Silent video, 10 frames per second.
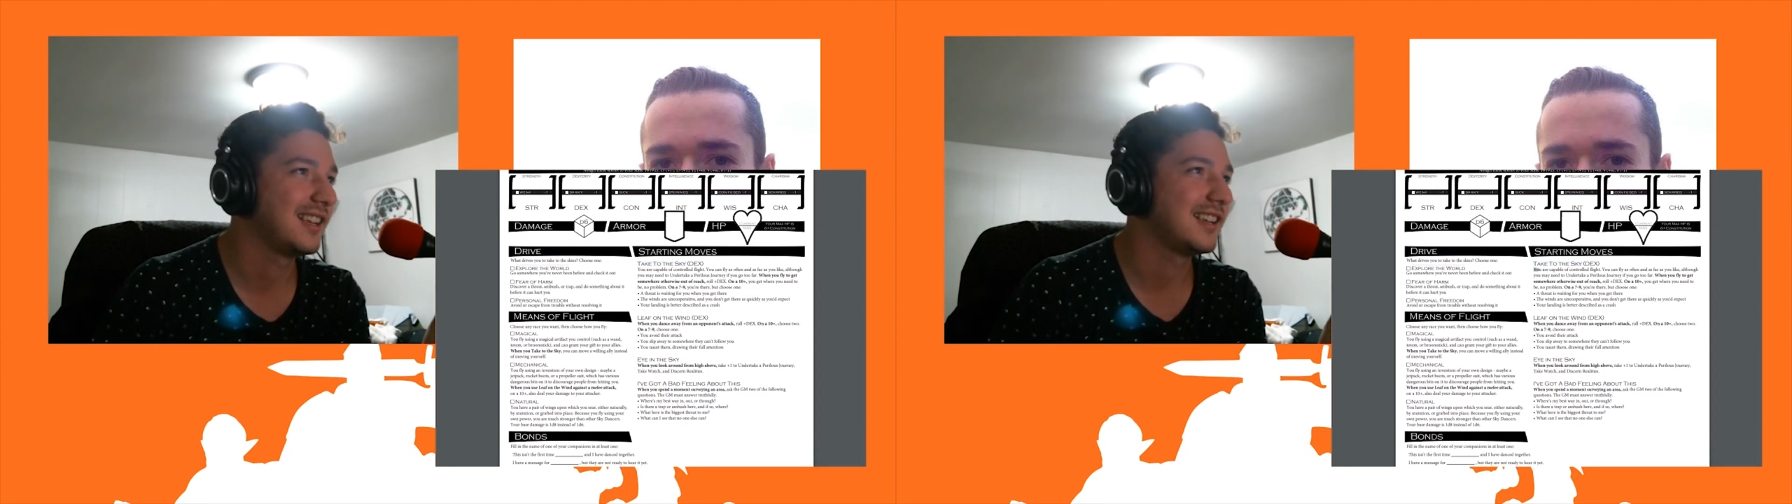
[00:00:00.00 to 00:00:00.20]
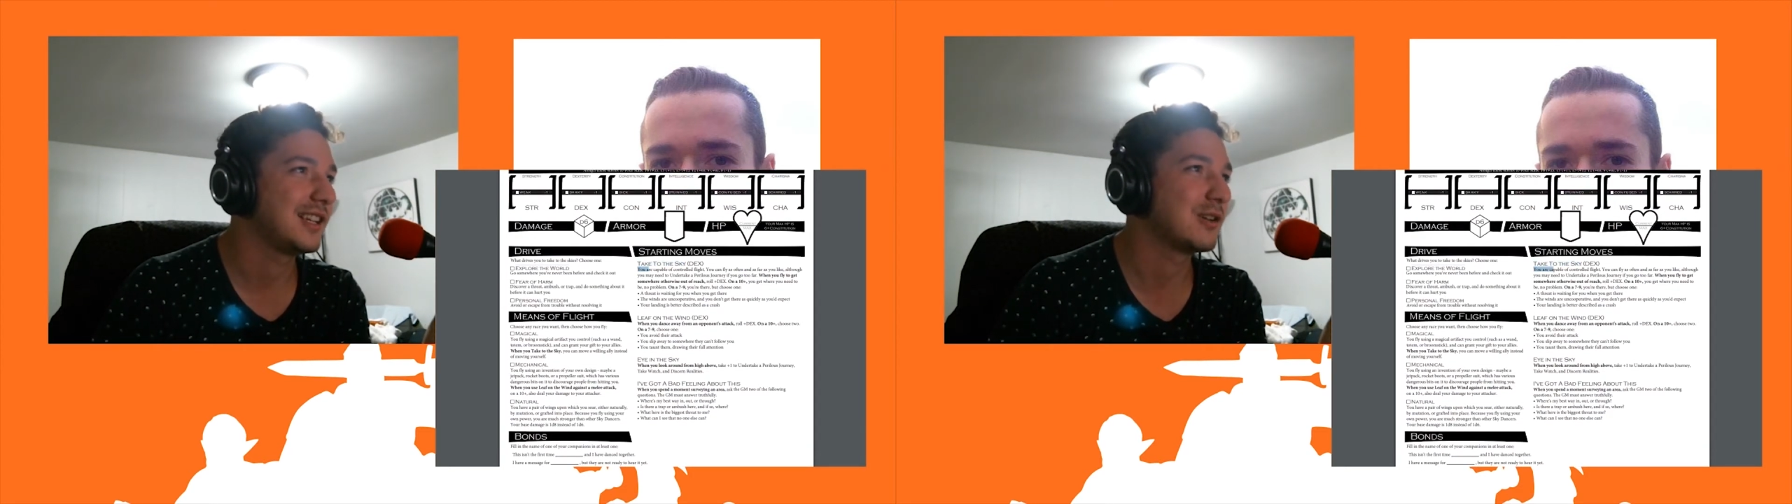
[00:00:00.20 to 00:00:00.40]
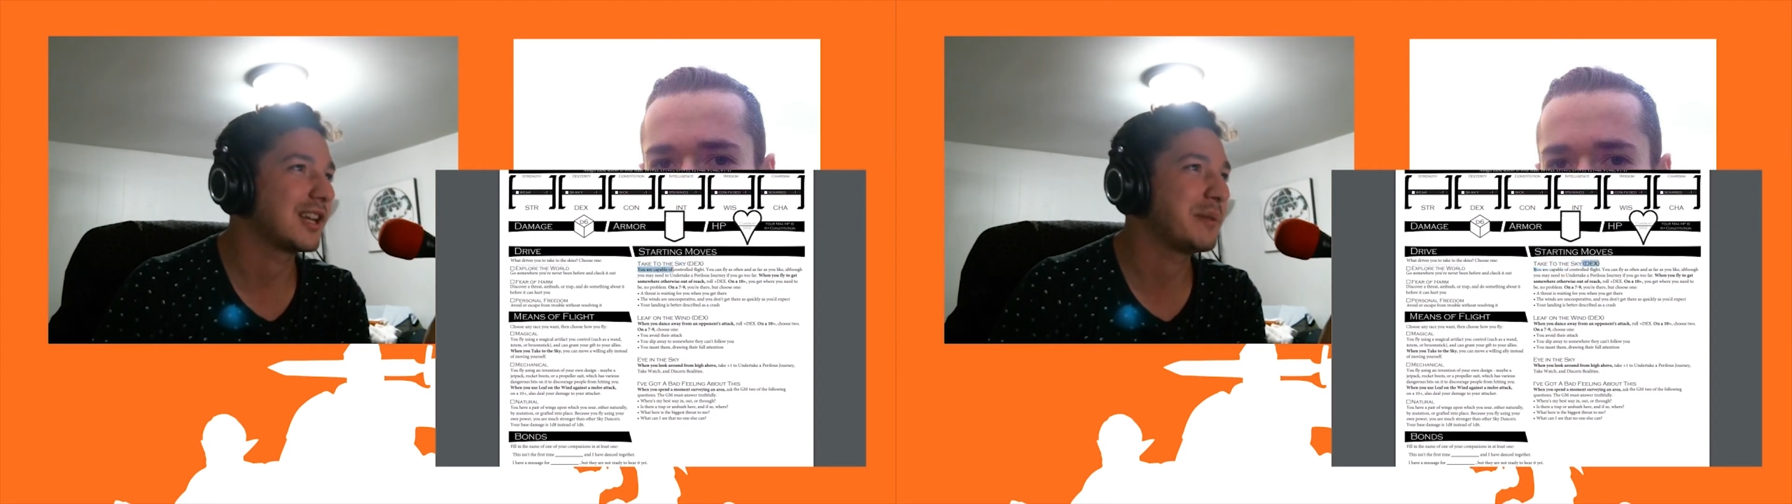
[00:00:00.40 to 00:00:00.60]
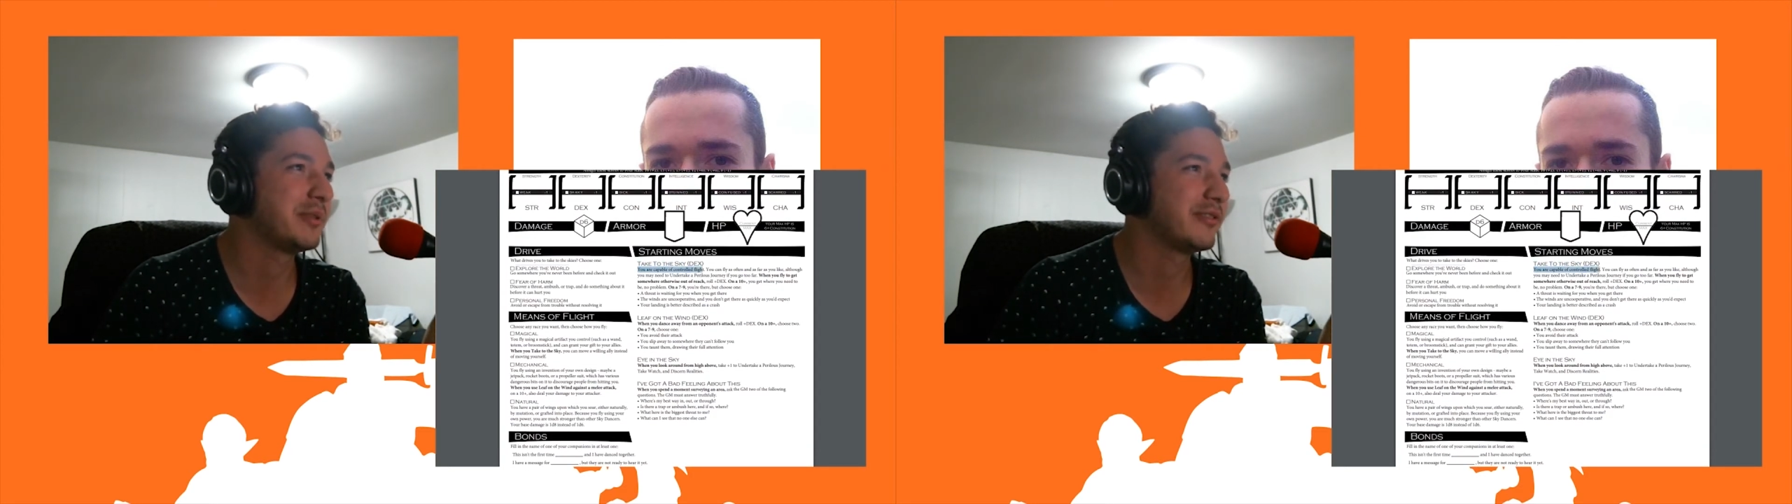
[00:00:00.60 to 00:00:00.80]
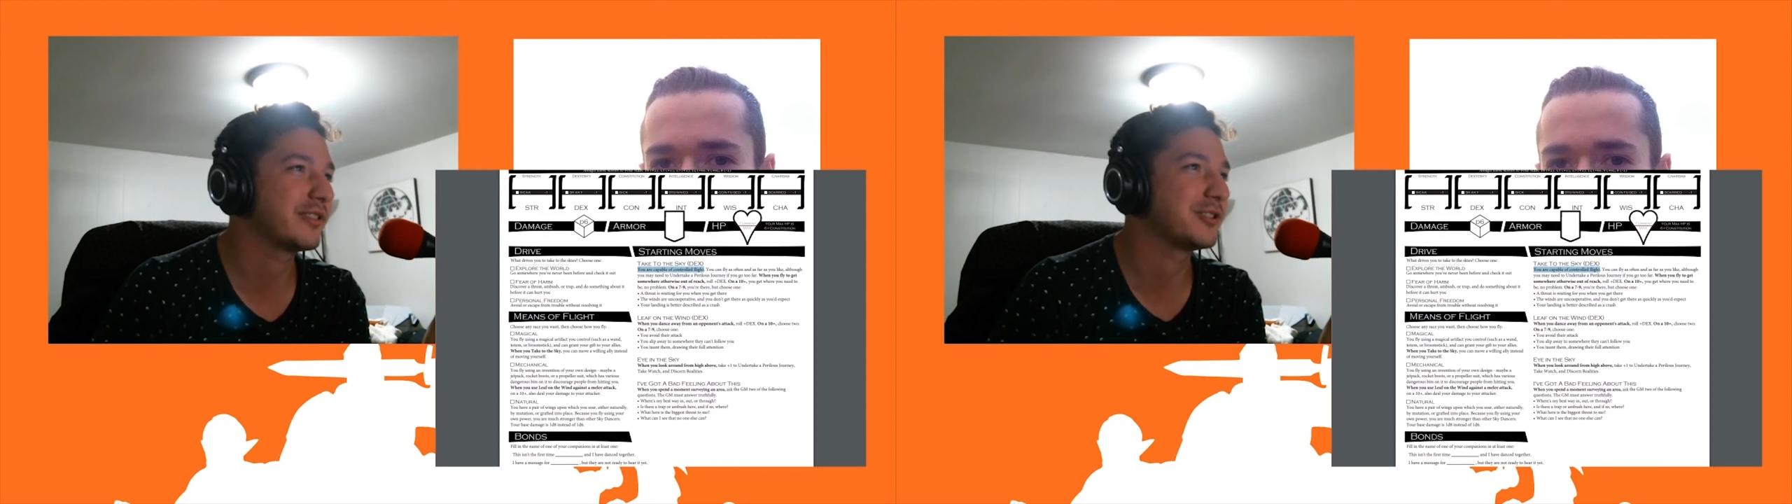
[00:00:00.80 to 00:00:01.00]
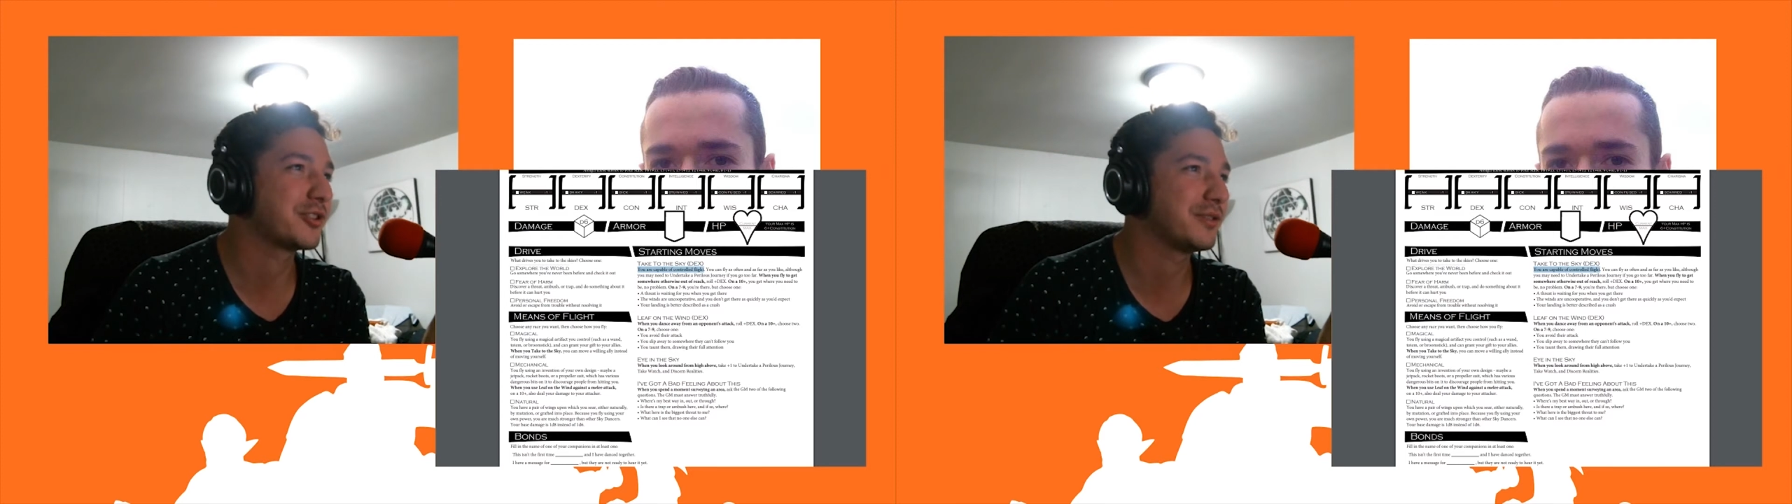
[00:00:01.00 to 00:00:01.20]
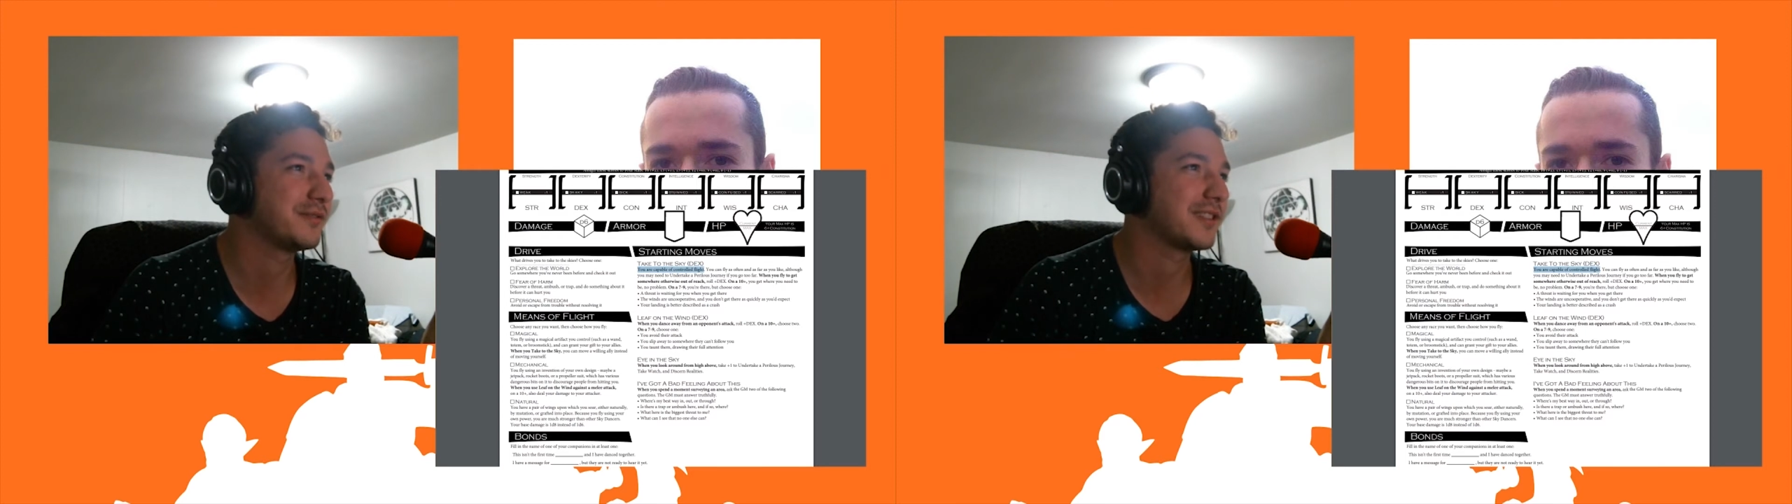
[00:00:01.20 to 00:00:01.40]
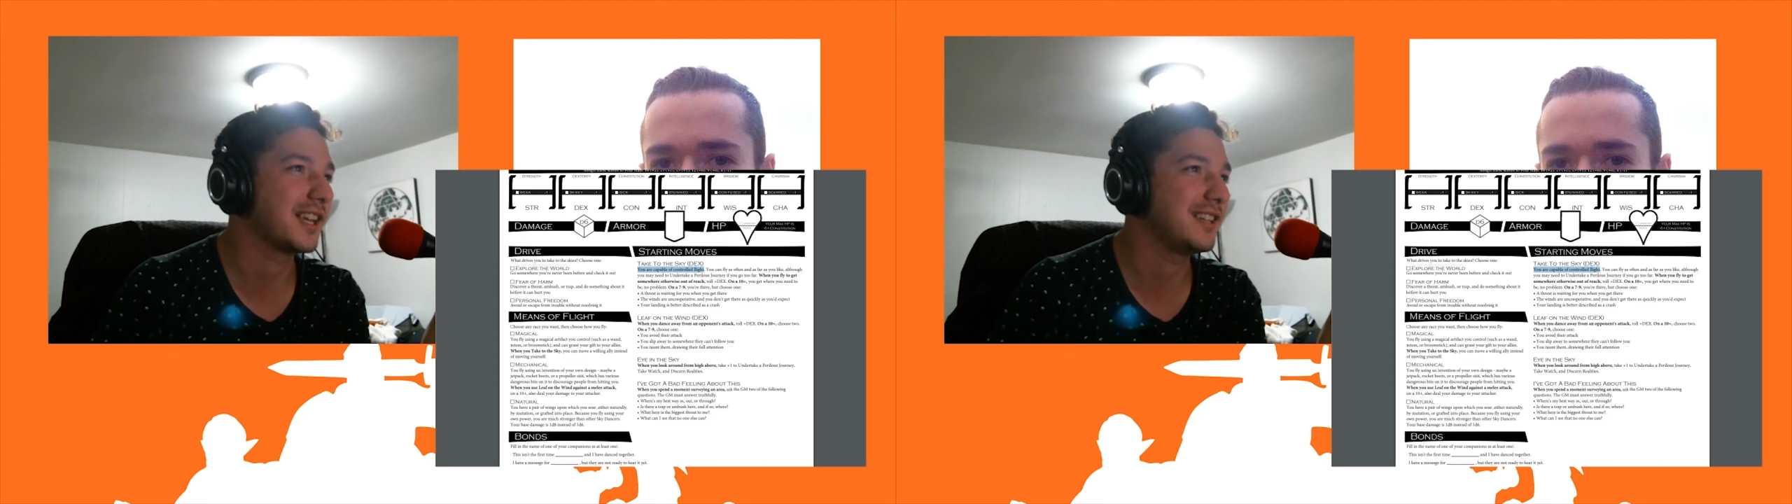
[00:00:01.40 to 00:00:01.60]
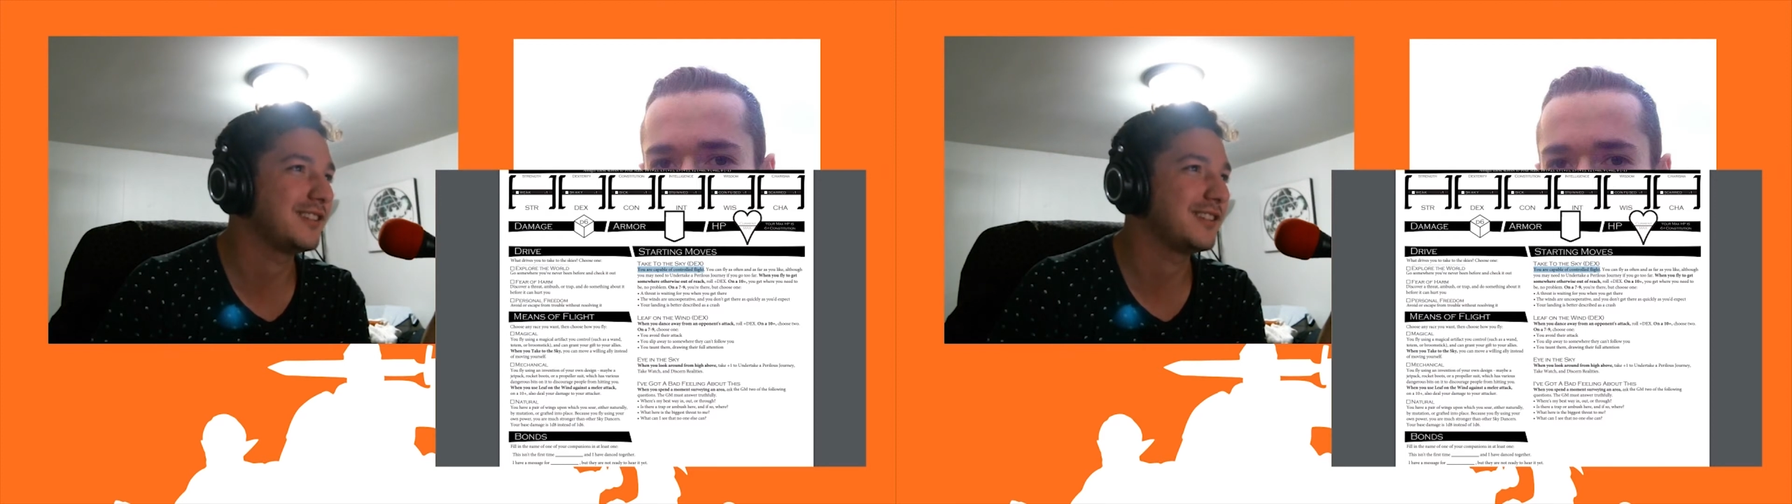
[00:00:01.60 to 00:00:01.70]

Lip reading: you're capable of controlled flight.